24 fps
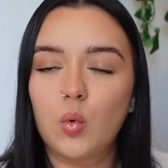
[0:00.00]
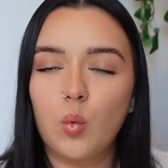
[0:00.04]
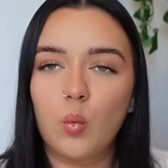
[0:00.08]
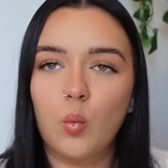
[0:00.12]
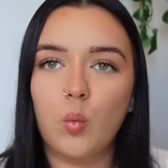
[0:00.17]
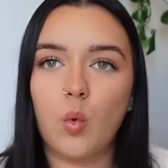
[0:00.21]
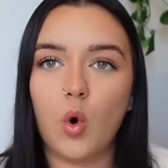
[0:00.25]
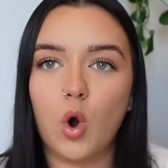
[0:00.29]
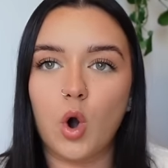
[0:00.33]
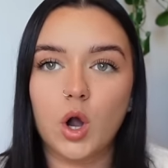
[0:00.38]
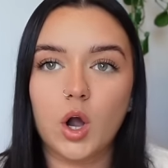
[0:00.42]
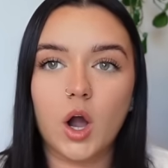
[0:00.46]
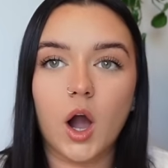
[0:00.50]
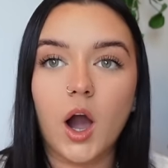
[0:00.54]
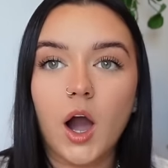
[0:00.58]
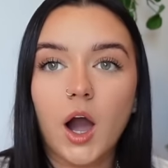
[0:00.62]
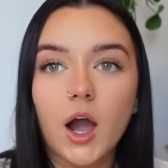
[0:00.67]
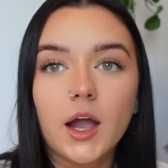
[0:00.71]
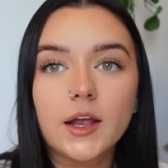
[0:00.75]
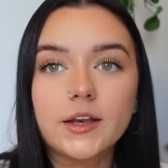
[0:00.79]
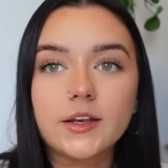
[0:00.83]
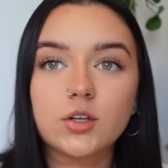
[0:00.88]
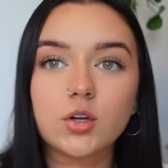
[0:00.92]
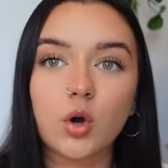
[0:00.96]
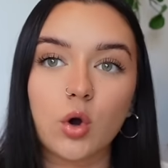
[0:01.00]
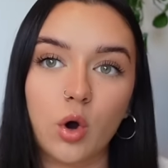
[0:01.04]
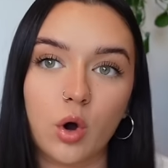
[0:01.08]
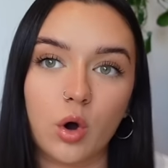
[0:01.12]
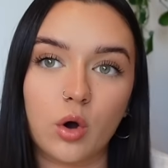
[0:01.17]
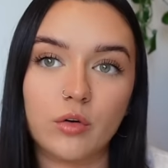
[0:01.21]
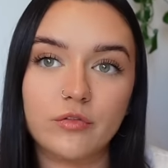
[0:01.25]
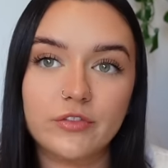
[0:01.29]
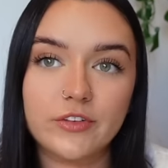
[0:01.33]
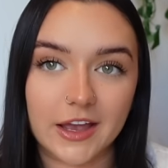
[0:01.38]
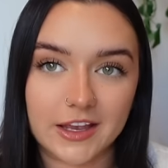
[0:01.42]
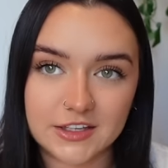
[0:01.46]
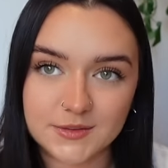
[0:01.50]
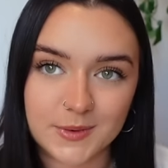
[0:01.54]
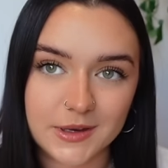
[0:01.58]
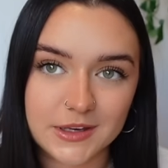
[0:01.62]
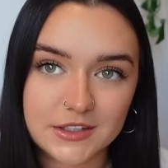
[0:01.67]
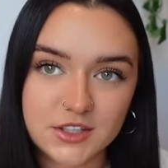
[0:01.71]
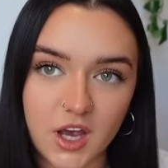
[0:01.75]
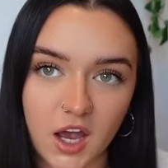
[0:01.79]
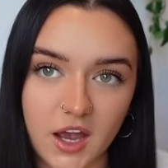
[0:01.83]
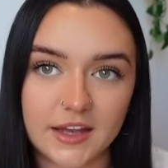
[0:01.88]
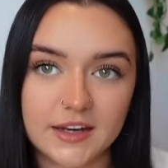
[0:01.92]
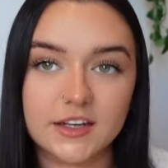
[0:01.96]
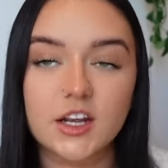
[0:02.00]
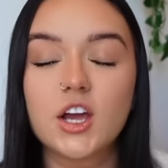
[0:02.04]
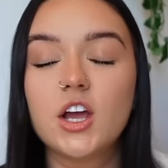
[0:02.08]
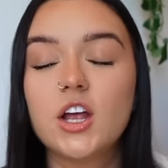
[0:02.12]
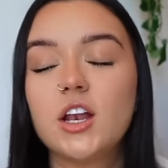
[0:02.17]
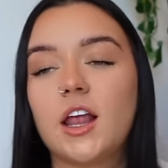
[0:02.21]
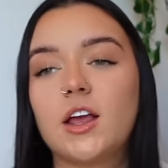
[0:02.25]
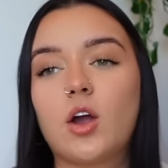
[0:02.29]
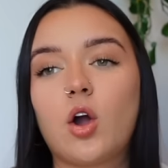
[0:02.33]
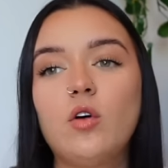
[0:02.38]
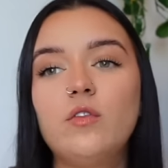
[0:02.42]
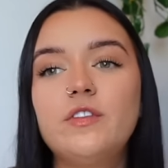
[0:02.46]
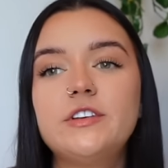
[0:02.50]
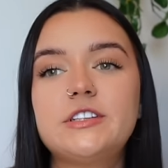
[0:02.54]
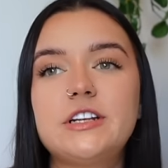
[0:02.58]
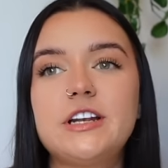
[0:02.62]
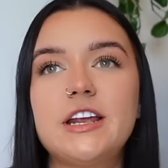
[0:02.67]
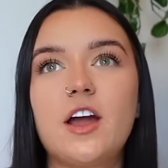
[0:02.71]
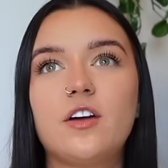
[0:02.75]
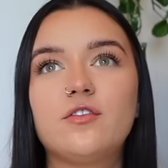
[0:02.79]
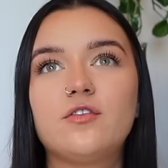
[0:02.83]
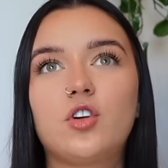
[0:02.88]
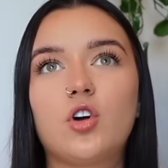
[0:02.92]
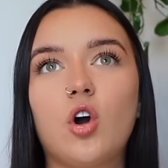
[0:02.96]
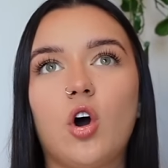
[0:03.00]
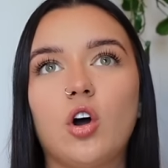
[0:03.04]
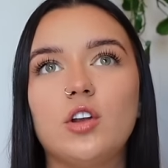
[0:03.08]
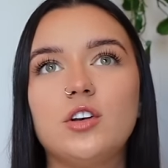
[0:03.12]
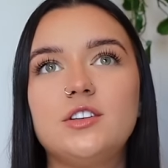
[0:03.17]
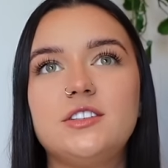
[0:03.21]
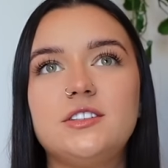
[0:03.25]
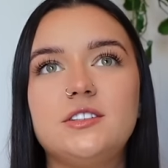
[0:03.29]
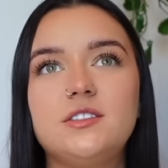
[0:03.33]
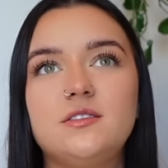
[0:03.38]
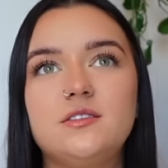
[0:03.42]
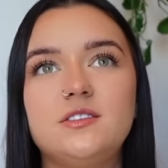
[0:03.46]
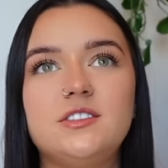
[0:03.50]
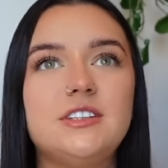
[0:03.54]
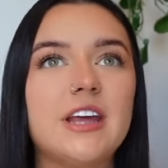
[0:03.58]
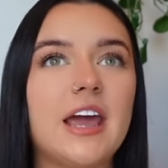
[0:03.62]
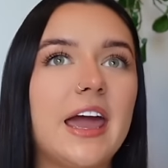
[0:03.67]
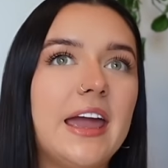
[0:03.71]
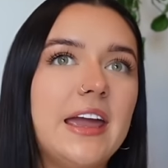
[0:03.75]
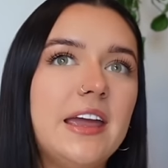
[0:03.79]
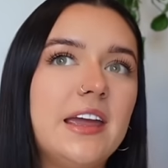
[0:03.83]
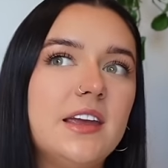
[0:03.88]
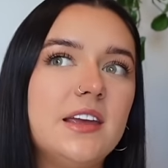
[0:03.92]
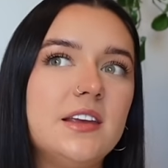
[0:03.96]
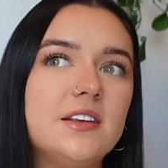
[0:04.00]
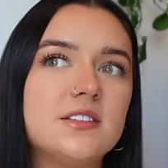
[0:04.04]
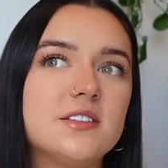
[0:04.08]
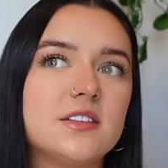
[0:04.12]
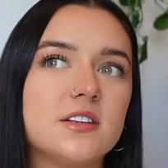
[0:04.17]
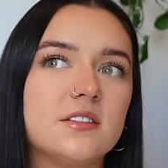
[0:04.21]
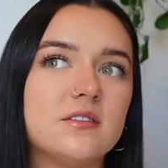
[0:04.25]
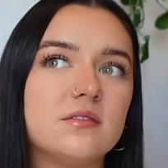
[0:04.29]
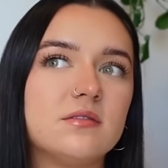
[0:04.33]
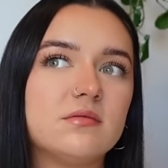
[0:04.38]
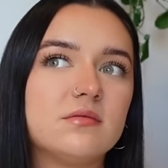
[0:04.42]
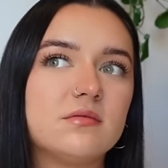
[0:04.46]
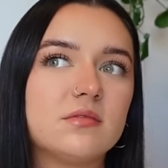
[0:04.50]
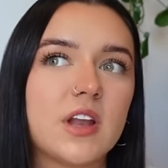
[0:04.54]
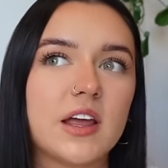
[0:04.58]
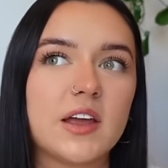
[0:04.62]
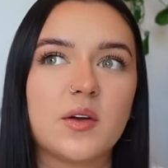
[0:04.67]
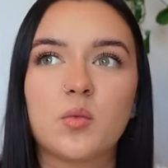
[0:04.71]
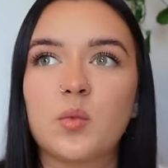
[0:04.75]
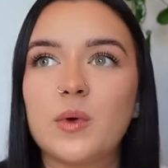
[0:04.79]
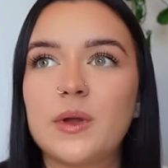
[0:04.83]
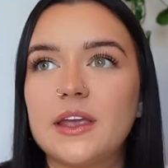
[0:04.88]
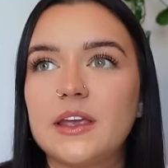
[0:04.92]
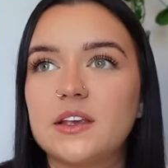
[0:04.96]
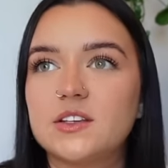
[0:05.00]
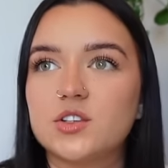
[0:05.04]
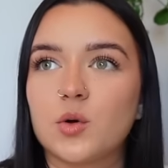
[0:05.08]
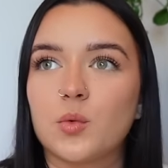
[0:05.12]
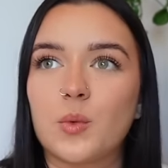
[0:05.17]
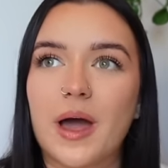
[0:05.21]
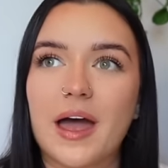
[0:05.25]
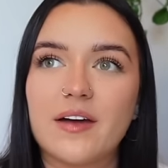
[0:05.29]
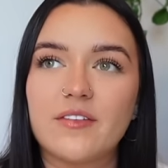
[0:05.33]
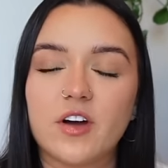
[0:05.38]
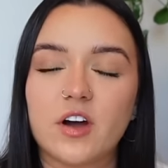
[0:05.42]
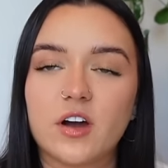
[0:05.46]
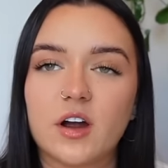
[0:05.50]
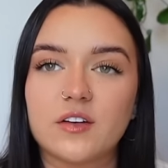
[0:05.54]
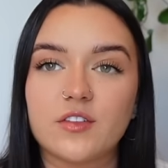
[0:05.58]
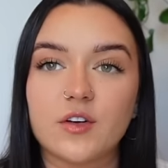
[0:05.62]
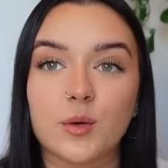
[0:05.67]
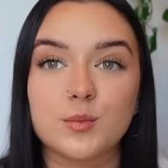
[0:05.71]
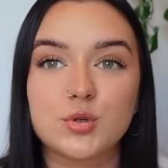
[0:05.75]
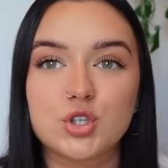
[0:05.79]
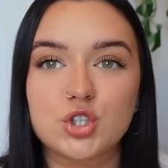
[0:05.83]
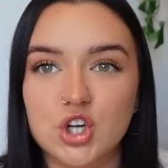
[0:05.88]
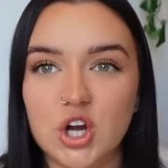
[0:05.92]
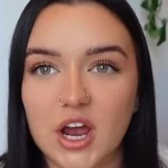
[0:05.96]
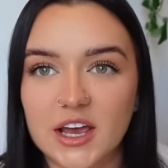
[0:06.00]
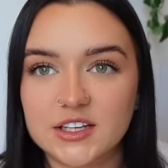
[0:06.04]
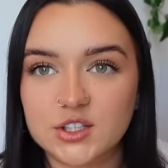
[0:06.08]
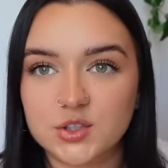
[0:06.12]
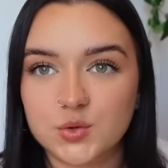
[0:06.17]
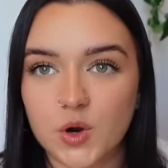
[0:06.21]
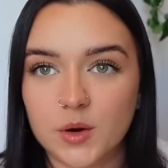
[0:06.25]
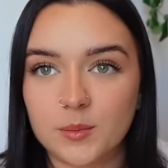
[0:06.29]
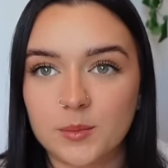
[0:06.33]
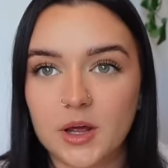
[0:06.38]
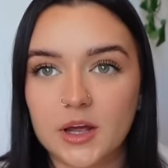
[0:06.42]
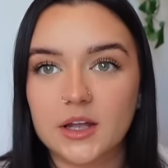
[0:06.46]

what kind of gets me excited. Like, obviously I've got days and like weeks or whatever, if I'm stressed or I'm